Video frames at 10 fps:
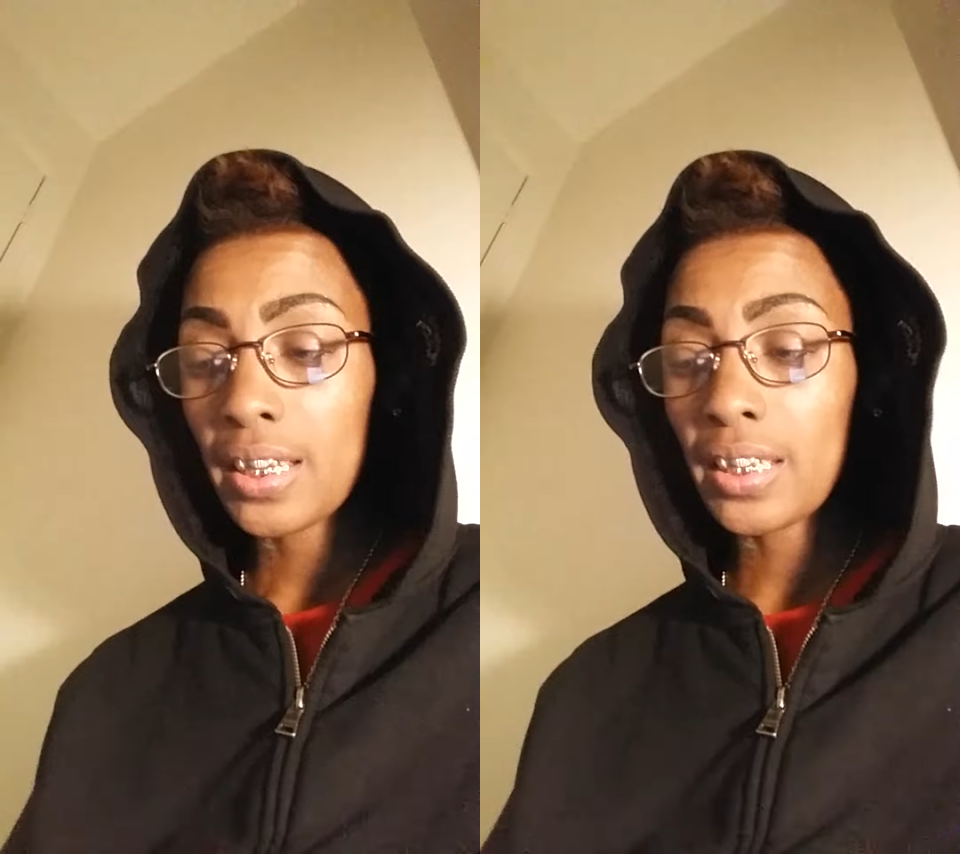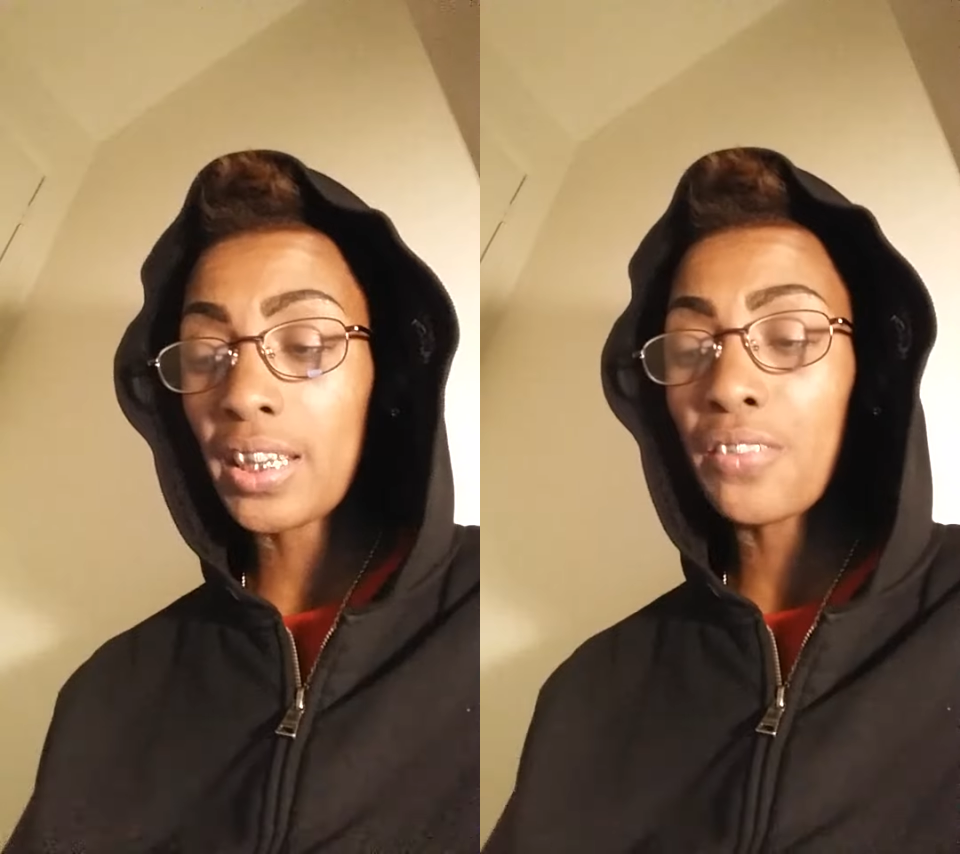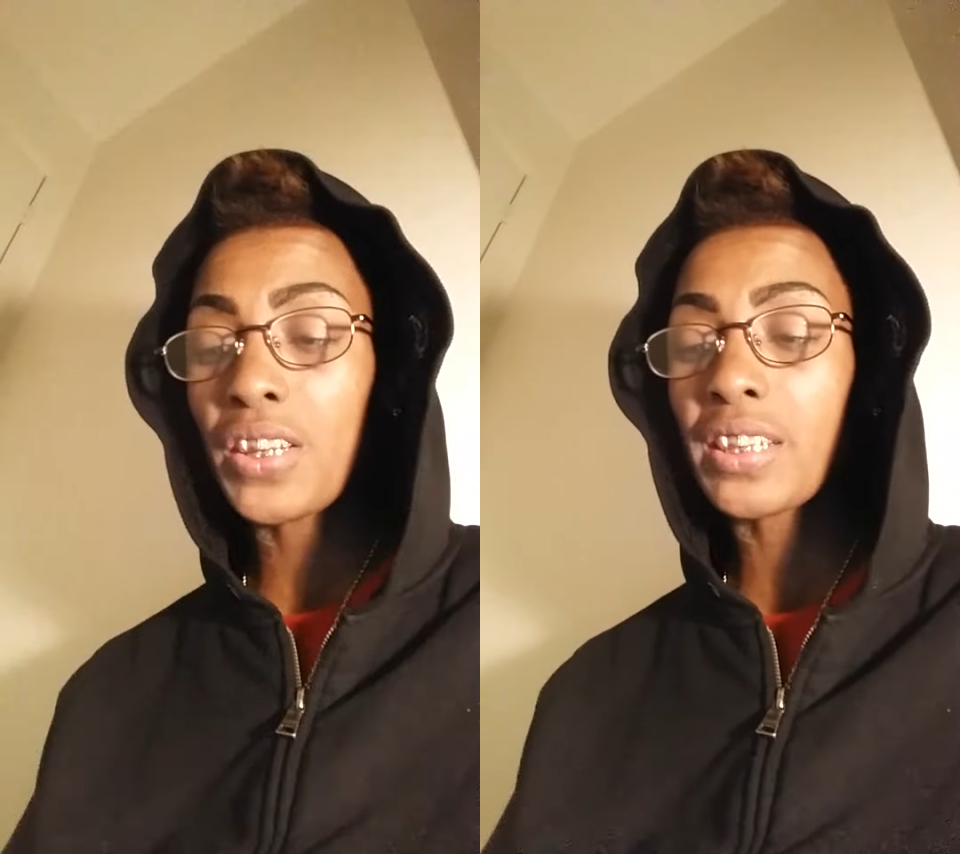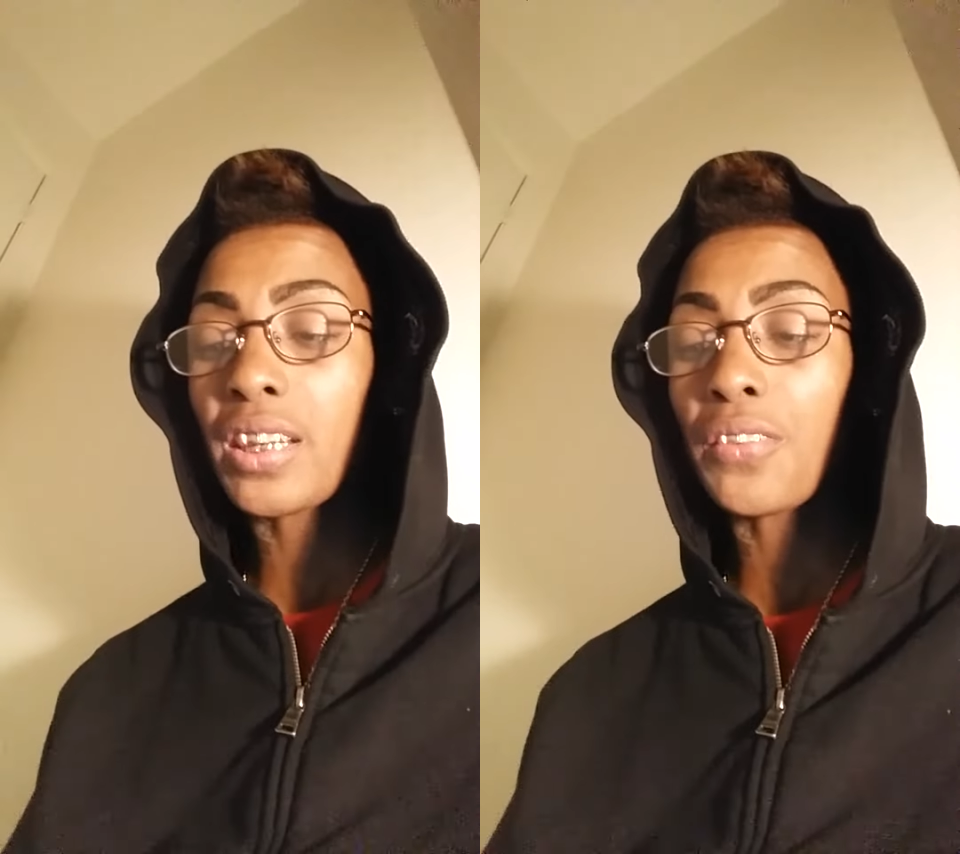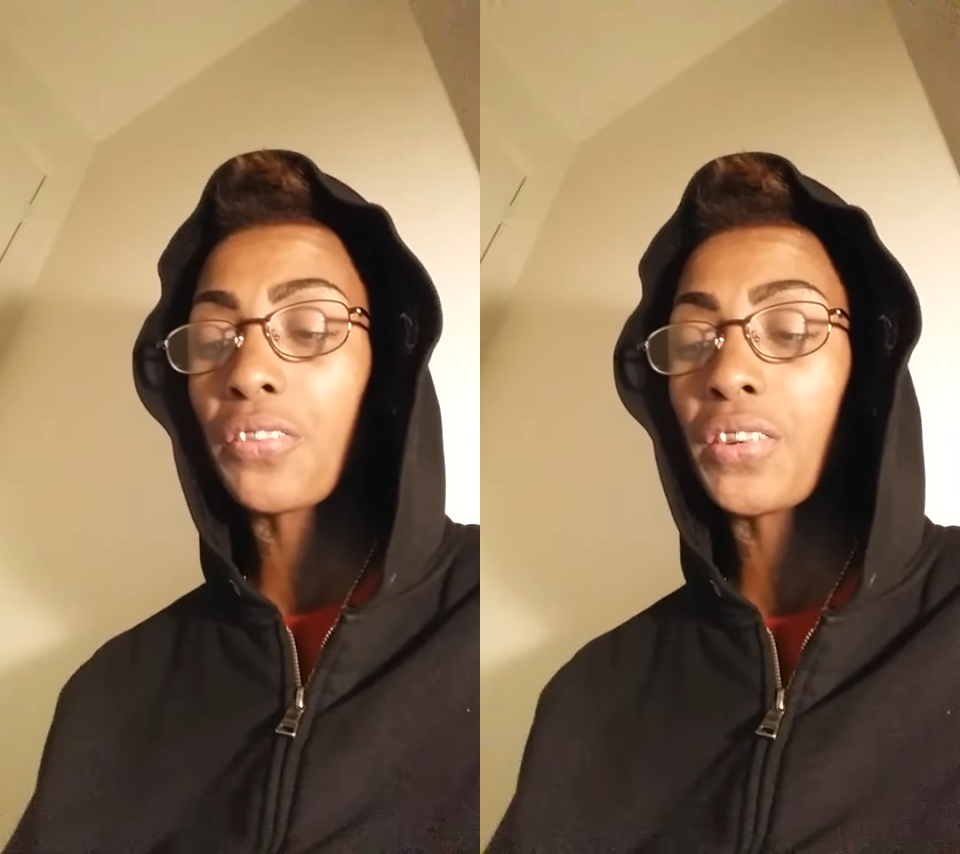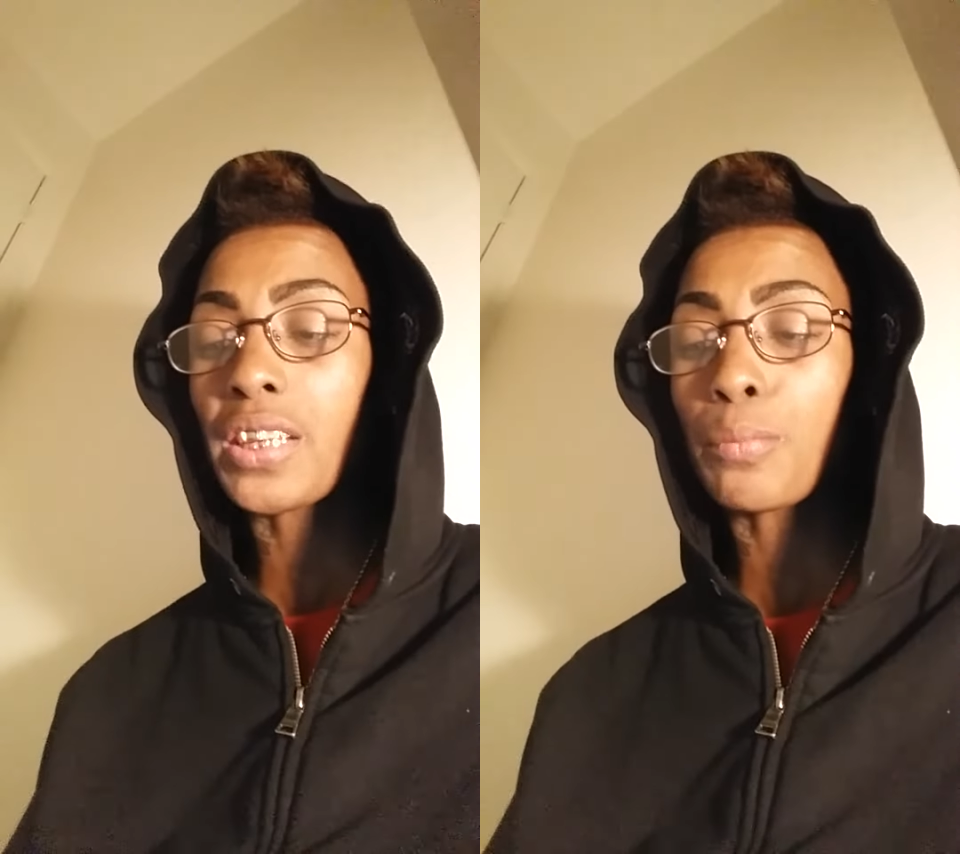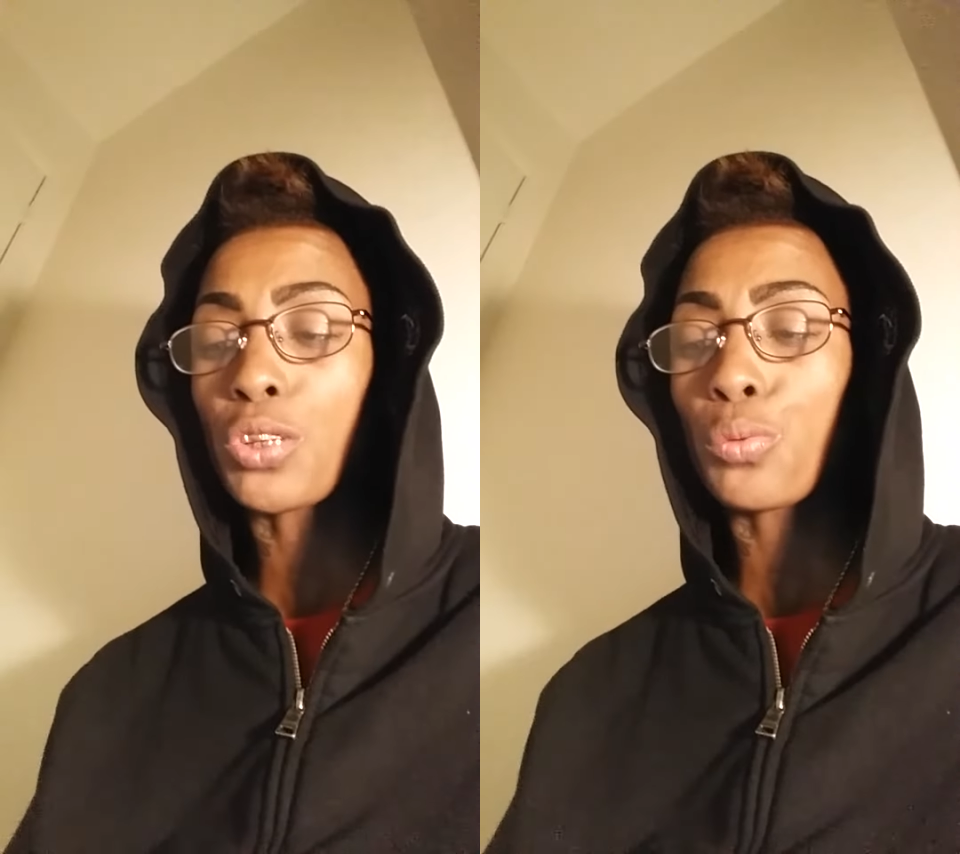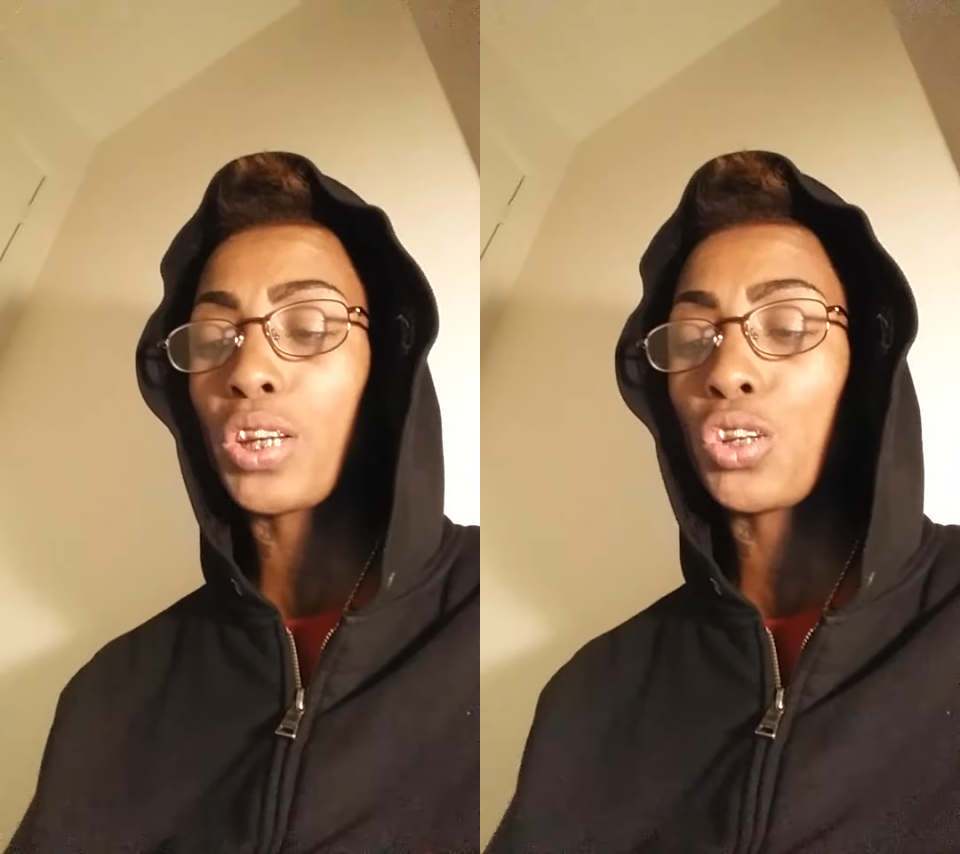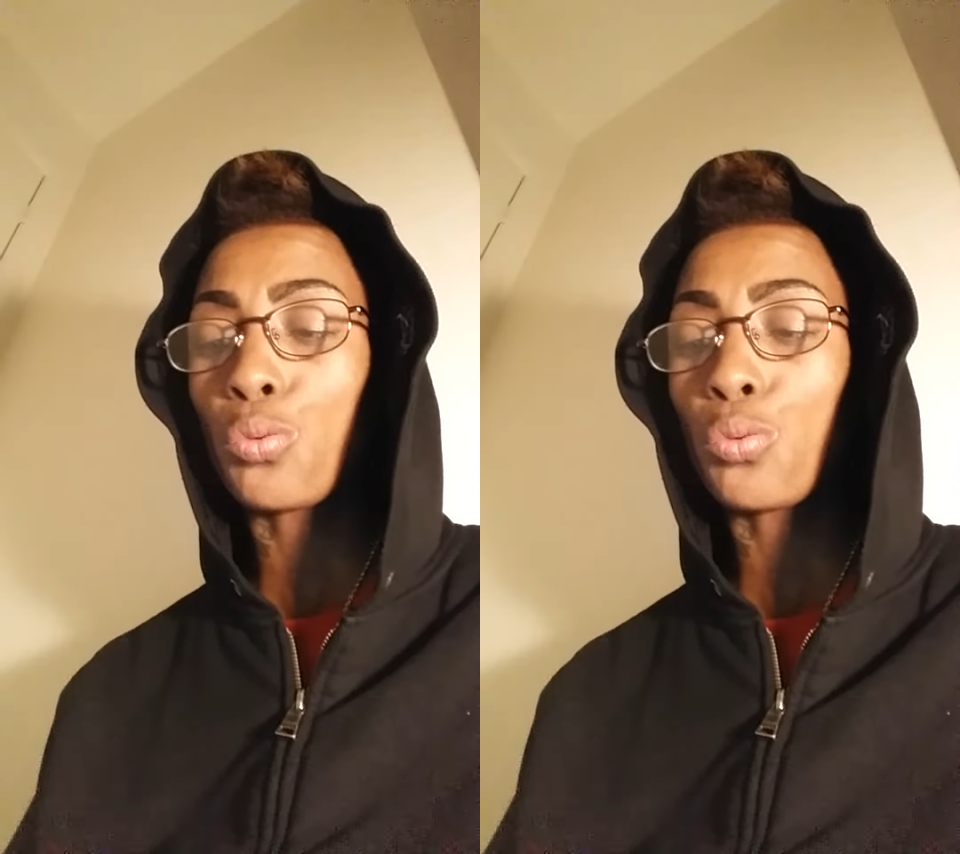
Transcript: The division of a fence between